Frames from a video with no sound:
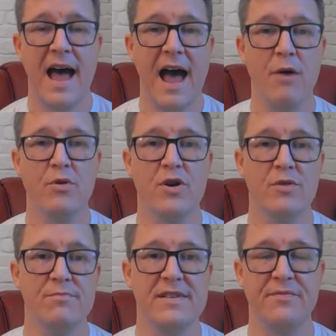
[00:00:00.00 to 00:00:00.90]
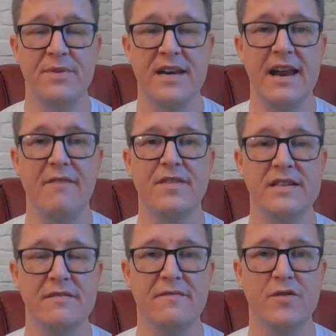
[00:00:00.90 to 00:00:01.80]
outcomes if we didn't have
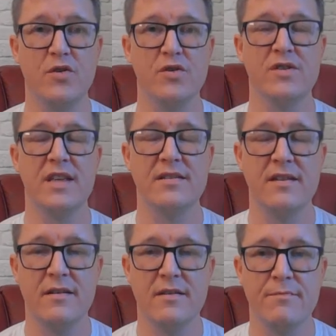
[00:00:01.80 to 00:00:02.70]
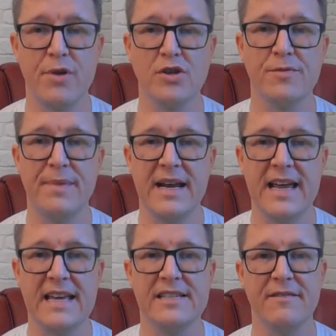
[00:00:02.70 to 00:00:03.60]
this enforced. There's
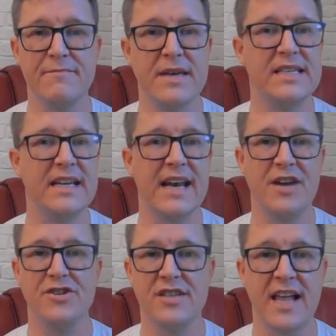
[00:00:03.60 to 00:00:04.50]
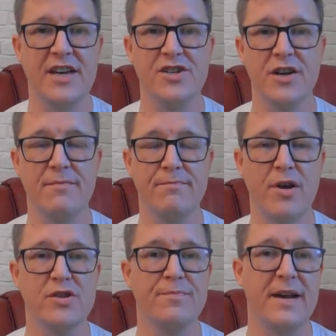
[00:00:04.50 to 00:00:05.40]
possibilities of missing legislation,
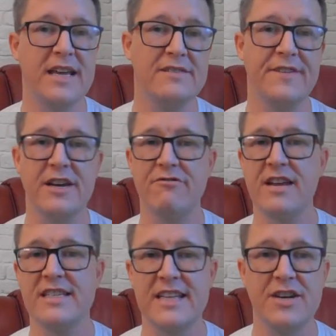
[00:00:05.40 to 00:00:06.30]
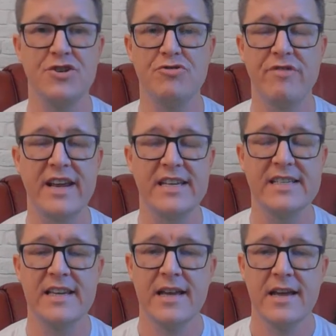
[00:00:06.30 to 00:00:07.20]
possibilities of increased
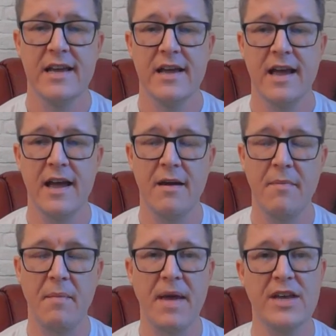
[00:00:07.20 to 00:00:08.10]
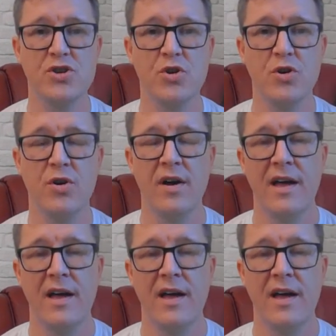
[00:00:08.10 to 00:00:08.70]
injuries. I make sure